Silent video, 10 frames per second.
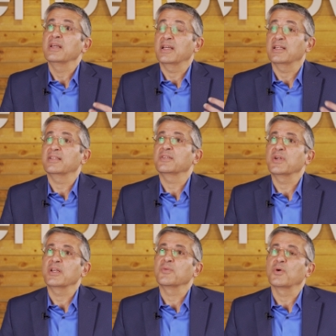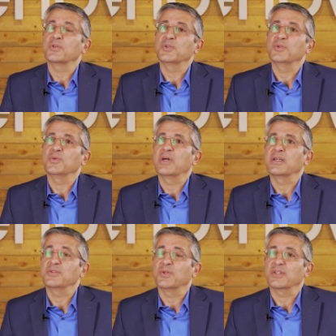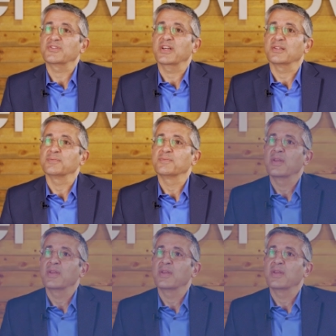and they really want to, uh, to excel.